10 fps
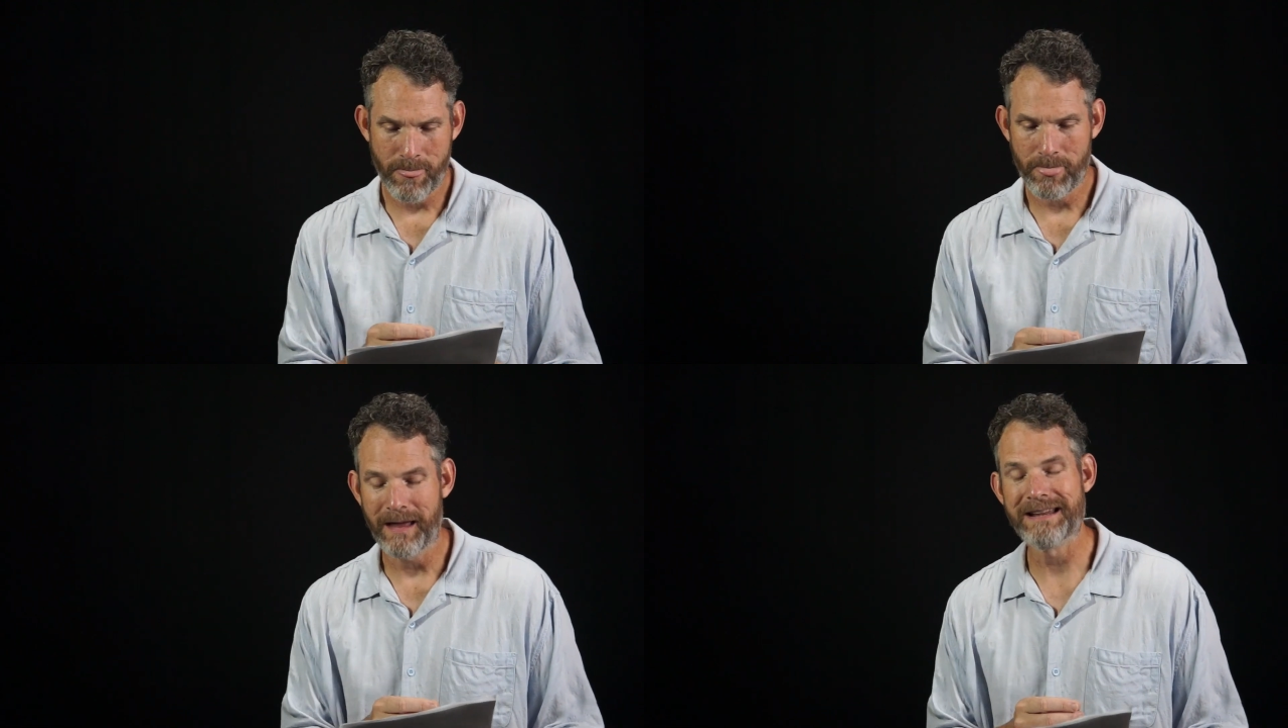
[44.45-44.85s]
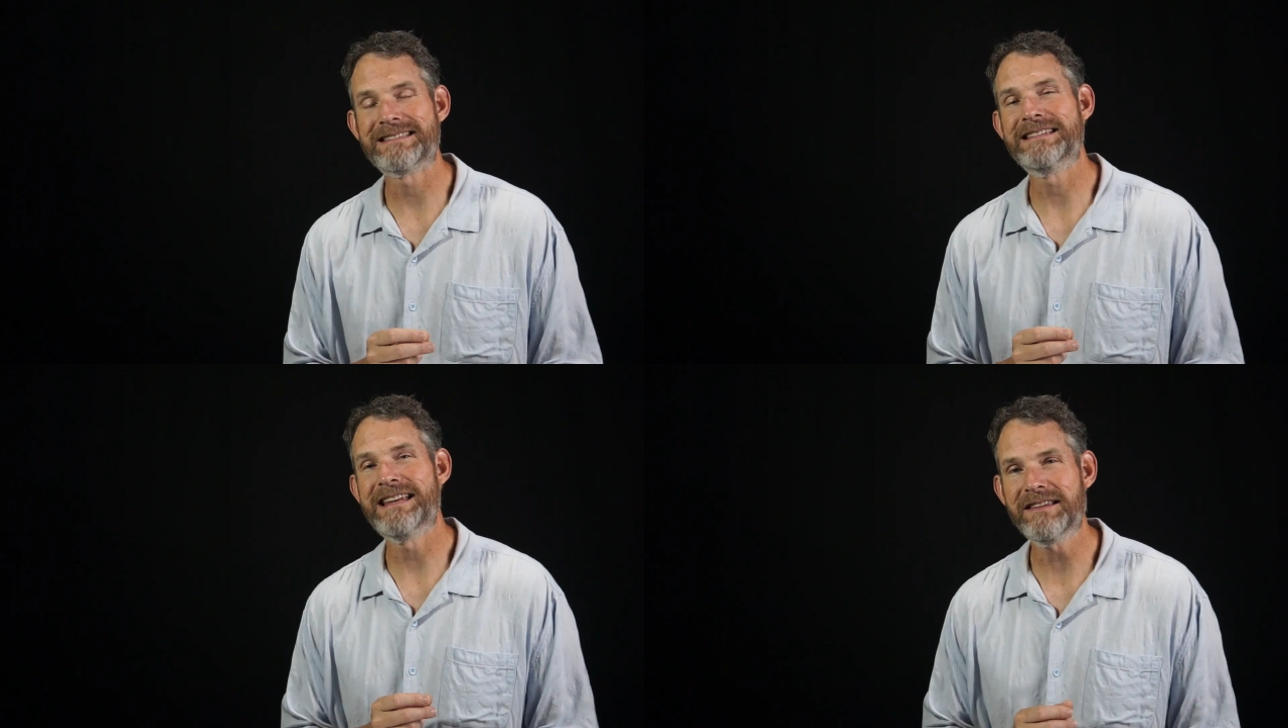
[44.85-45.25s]
that
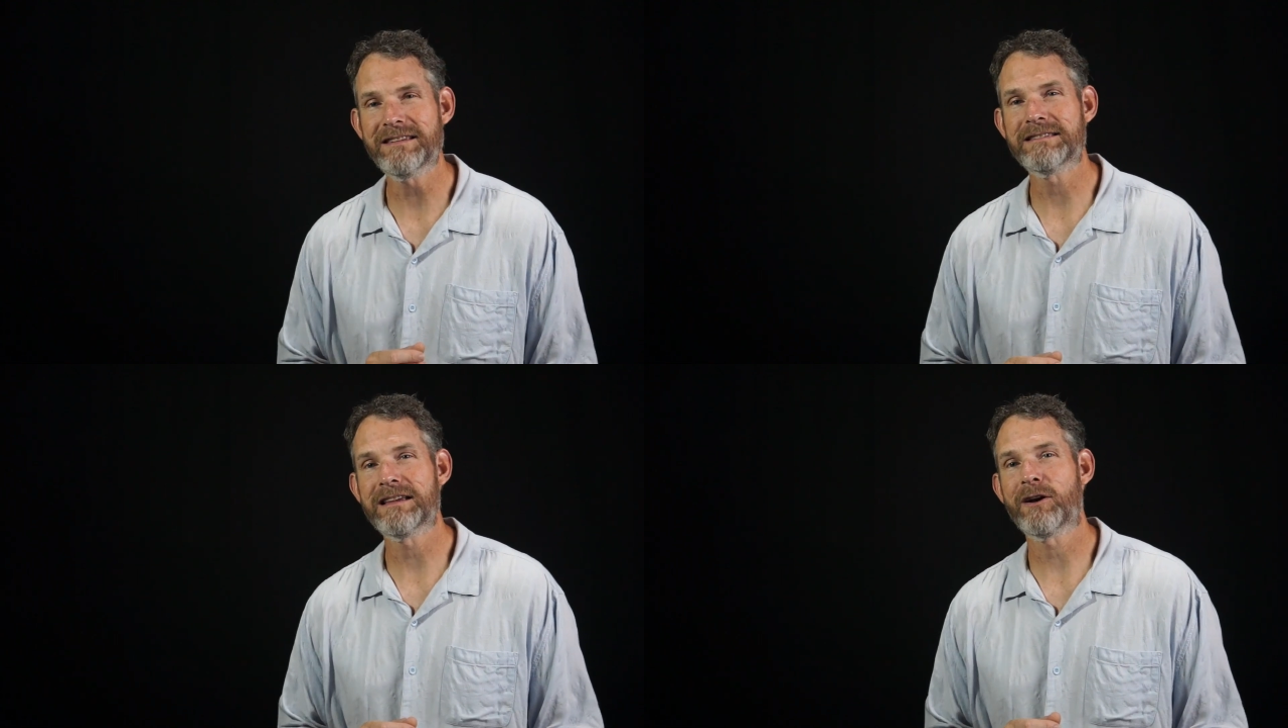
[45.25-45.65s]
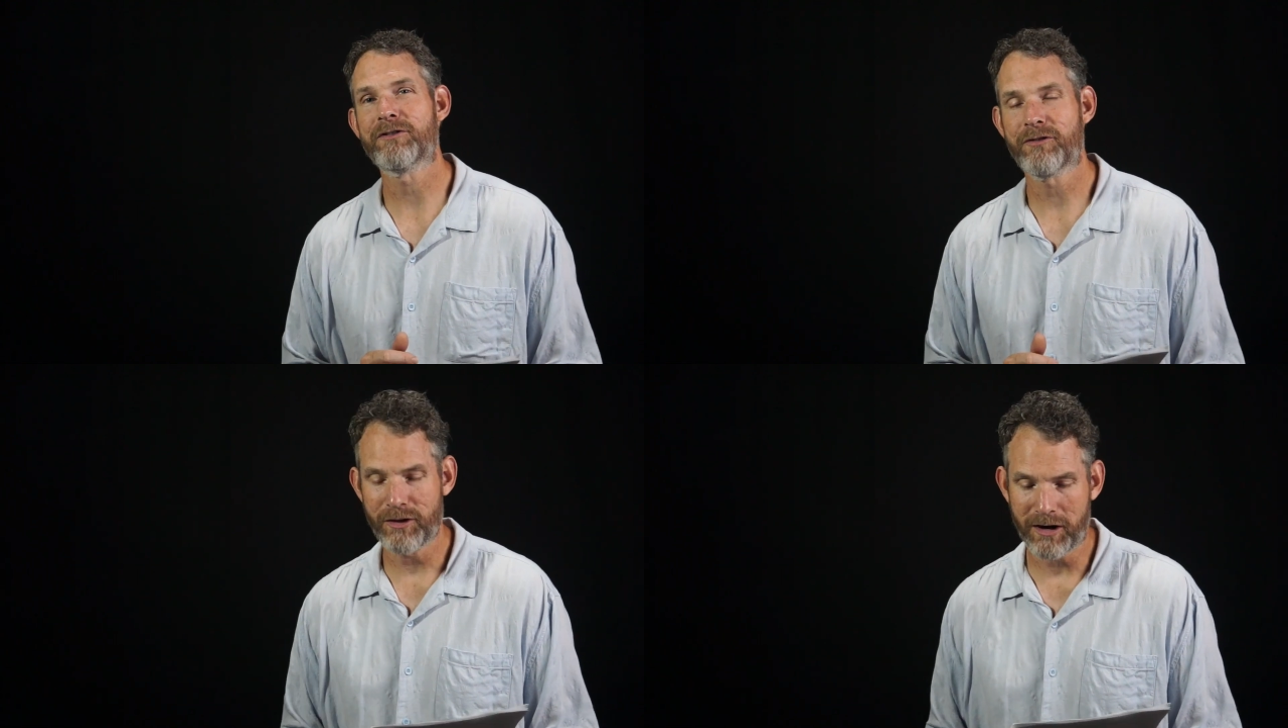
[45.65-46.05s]
is necessary
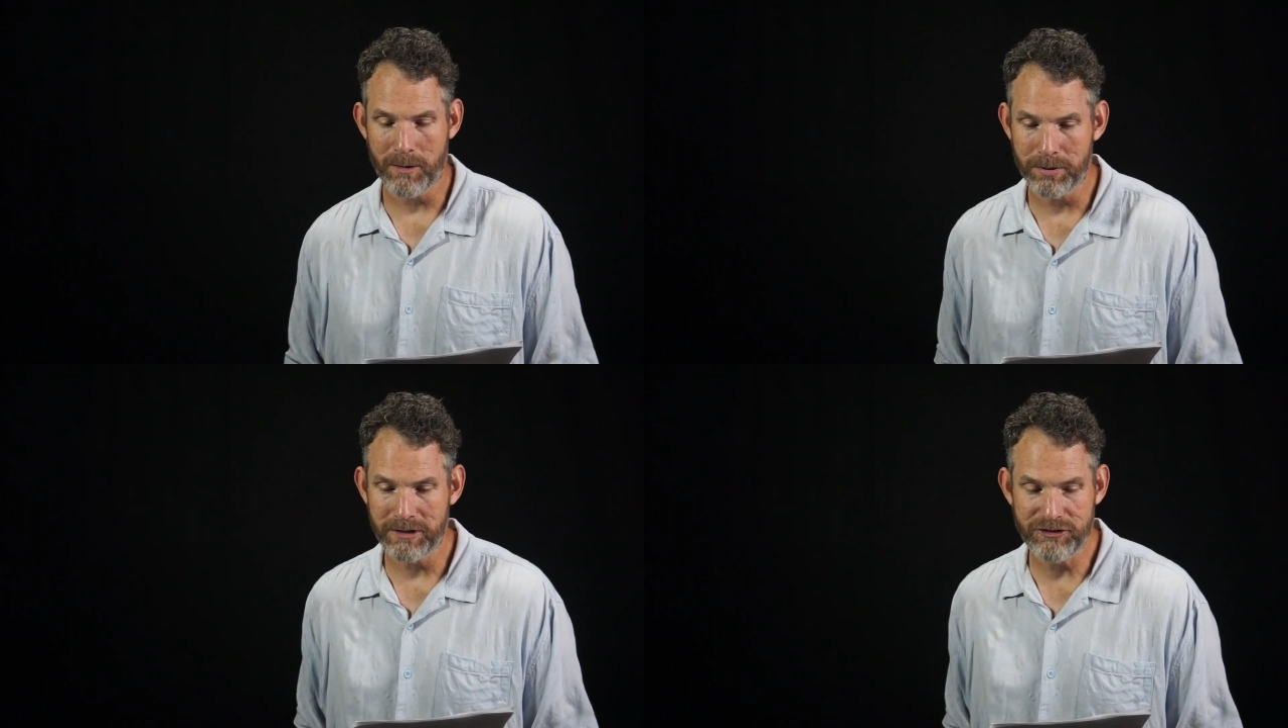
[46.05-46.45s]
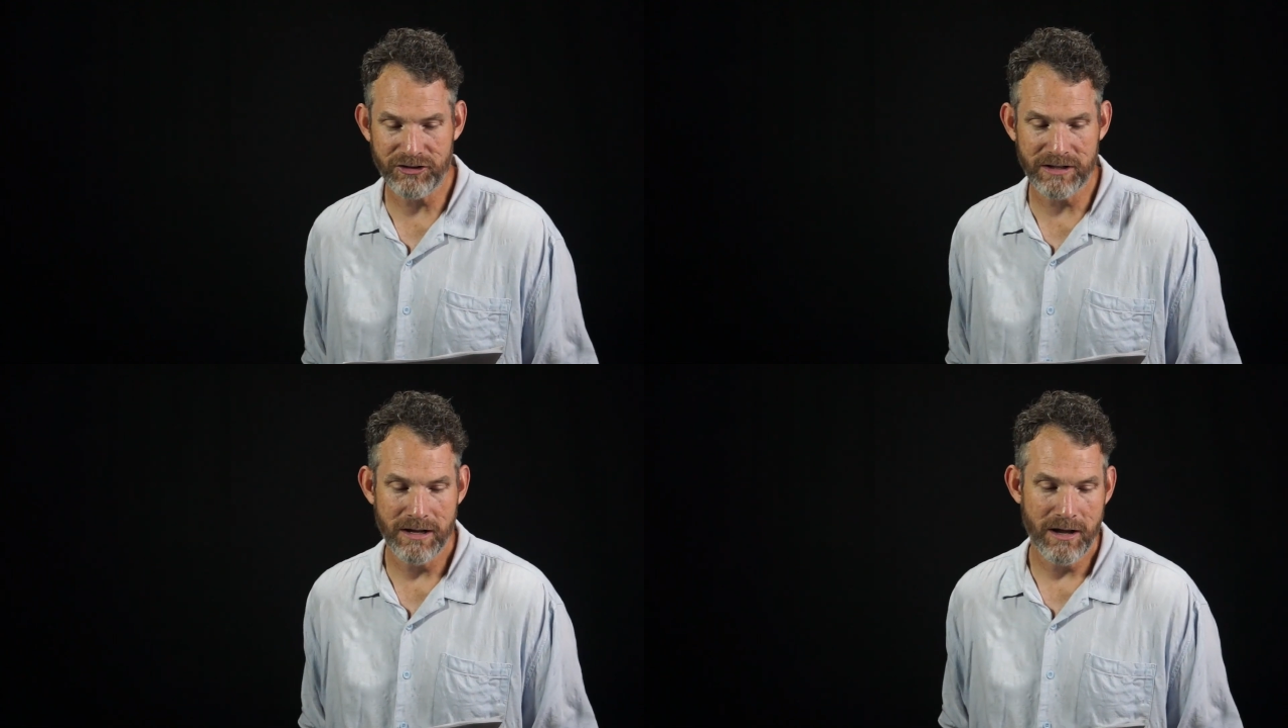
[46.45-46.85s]
for the
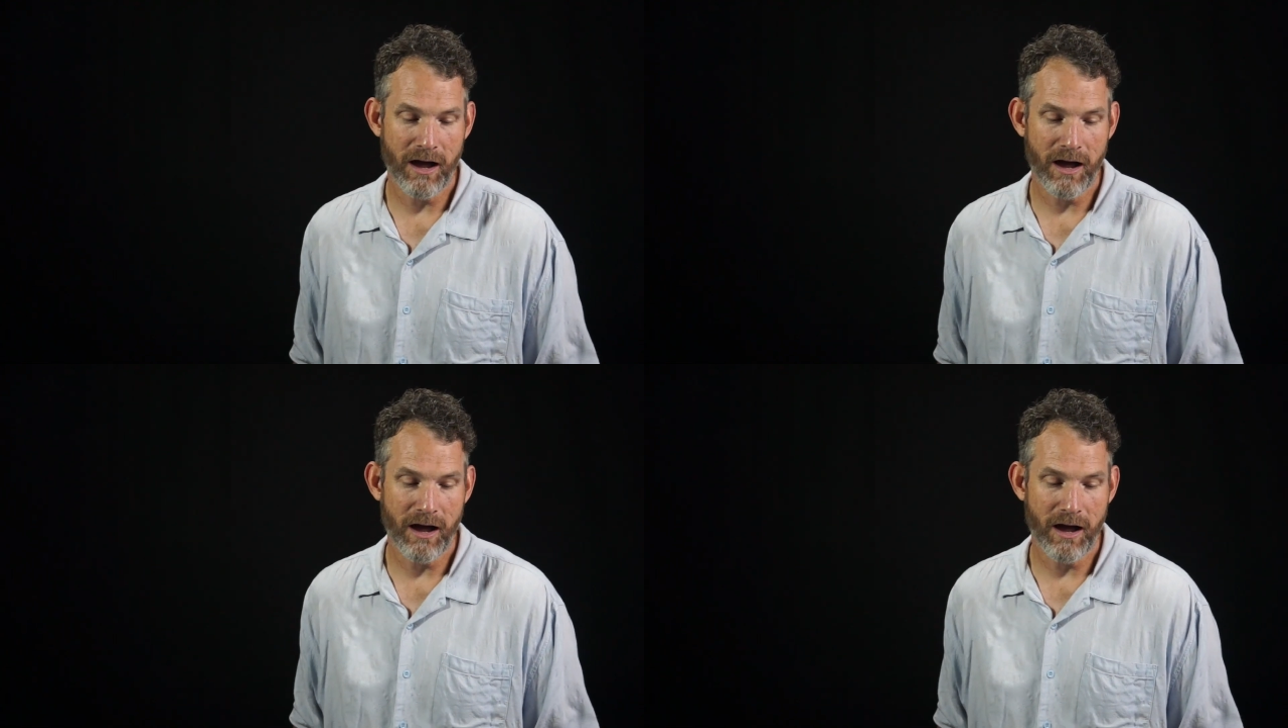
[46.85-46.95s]
completion